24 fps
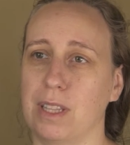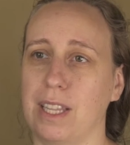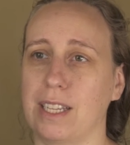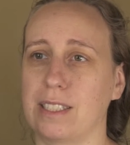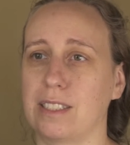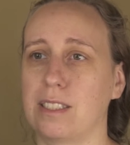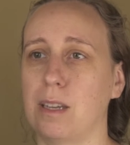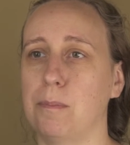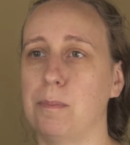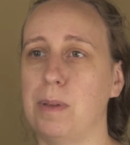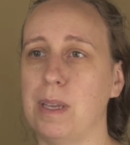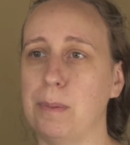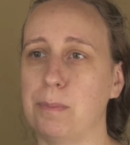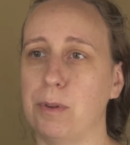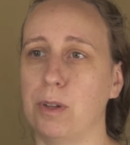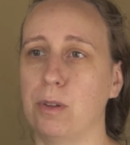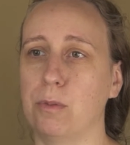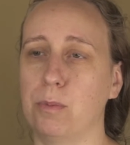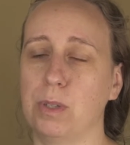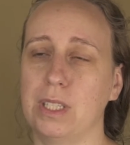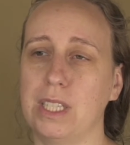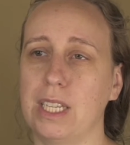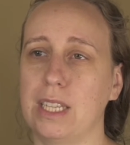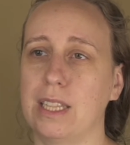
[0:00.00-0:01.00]
Like, some
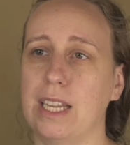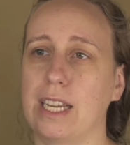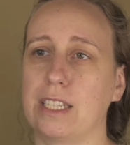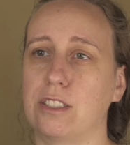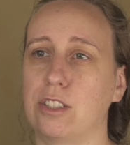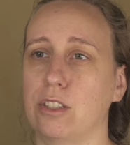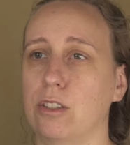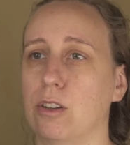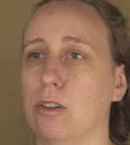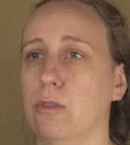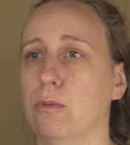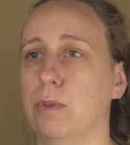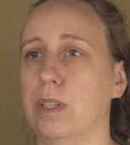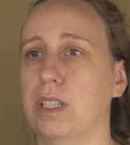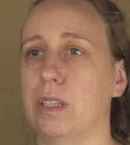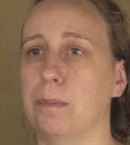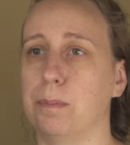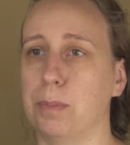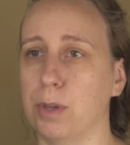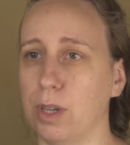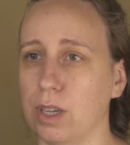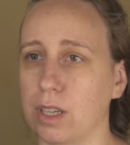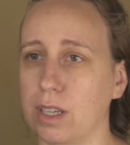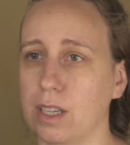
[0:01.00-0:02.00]
people really like to go read a
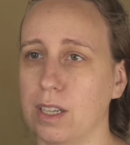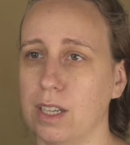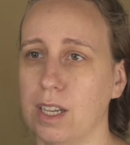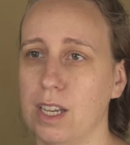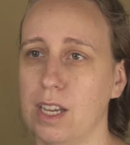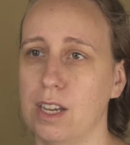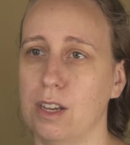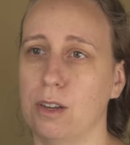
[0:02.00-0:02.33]
book,